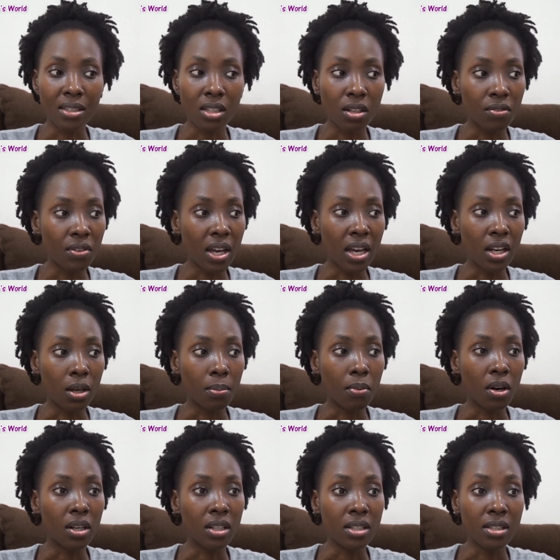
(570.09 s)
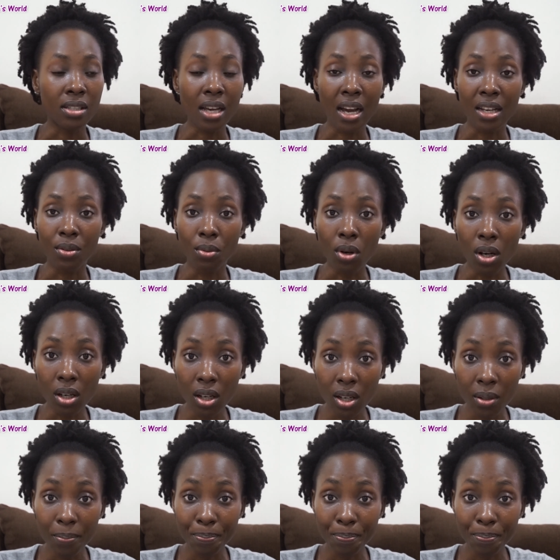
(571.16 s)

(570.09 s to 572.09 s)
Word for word: have ended up on the sidewalk,